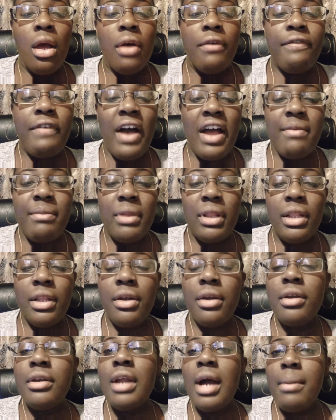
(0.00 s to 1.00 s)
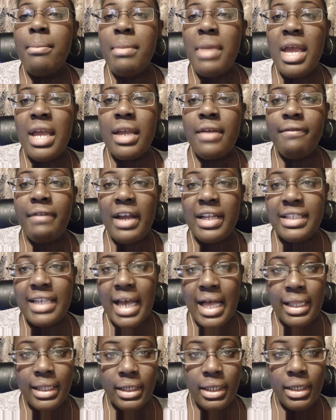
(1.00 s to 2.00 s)
5 milliliter Nutmeg
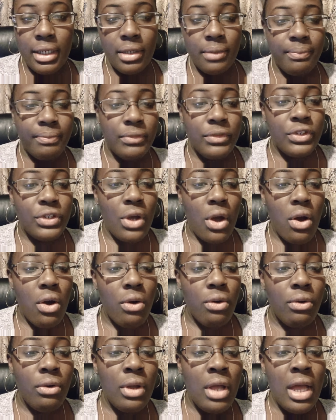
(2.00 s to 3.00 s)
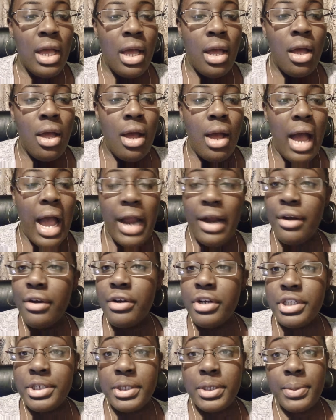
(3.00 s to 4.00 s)
Vitality. So I heard
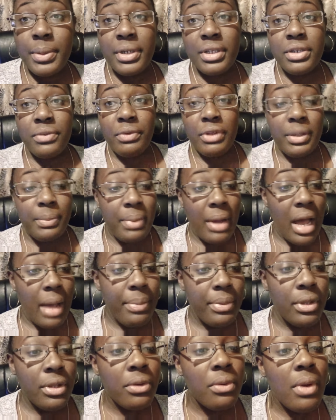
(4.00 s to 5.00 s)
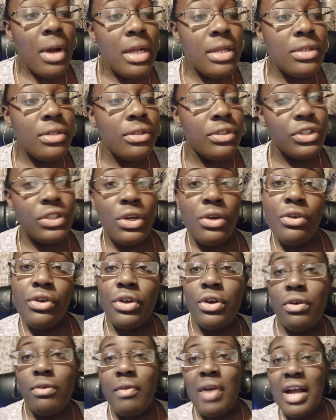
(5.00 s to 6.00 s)
Christmas Spirit's a really popular one. So, you
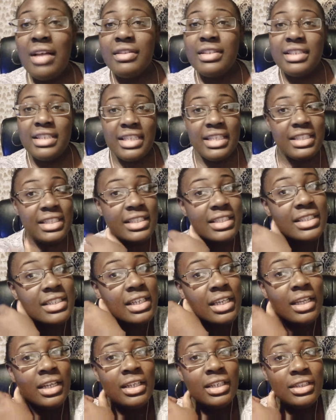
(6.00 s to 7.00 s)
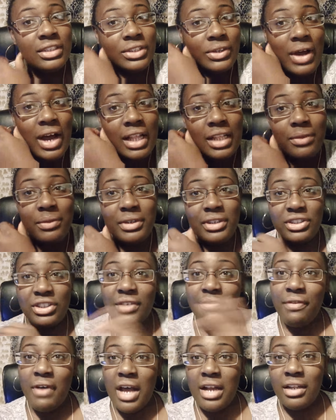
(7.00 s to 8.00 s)
know, around the seasons. So Halloween's
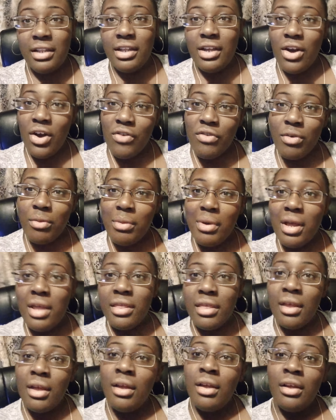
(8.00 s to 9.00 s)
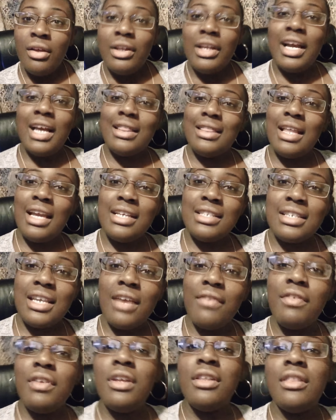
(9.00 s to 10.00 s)
finally over with. Got
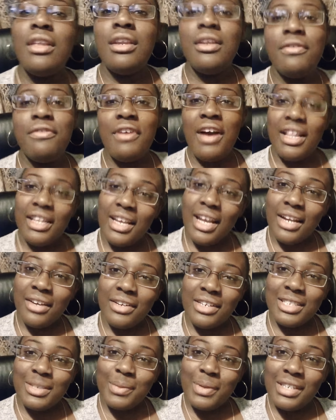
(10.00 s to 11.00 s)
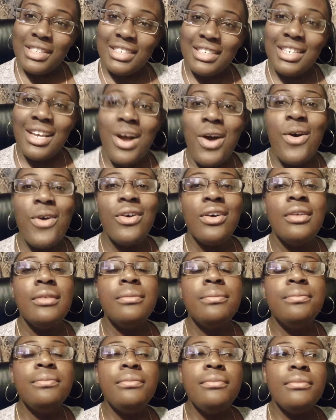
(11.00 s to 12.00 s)
Thanksgiving and then you finally got Christmas. So
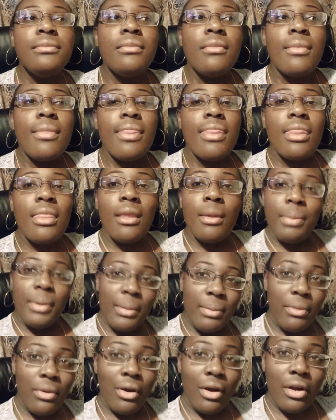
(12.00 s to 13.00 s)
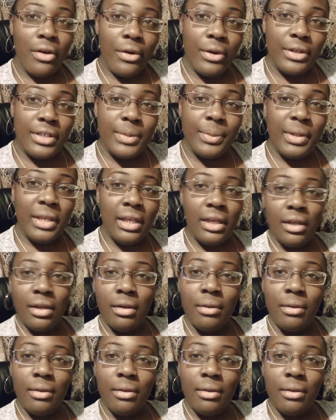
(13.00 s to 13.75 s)
people are going to be